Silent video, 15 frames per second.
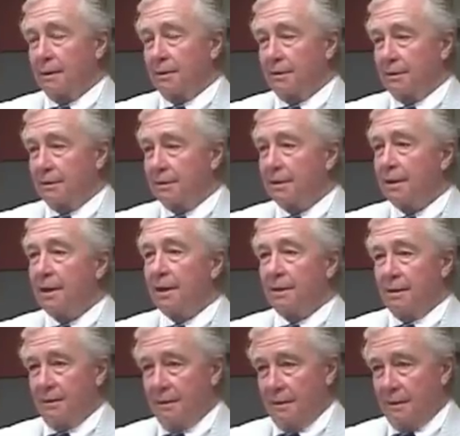
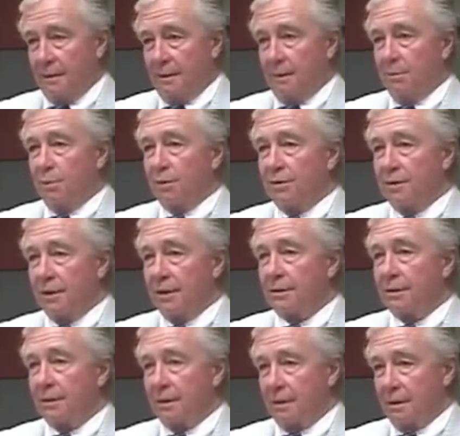succinct
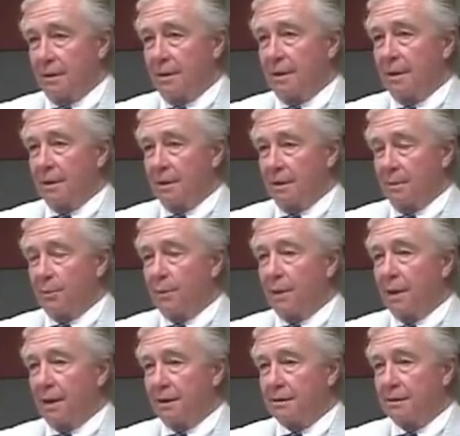position in the
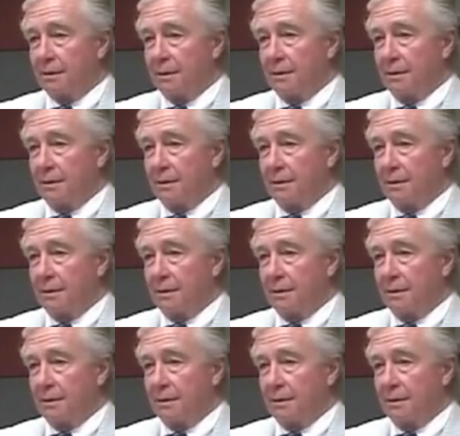press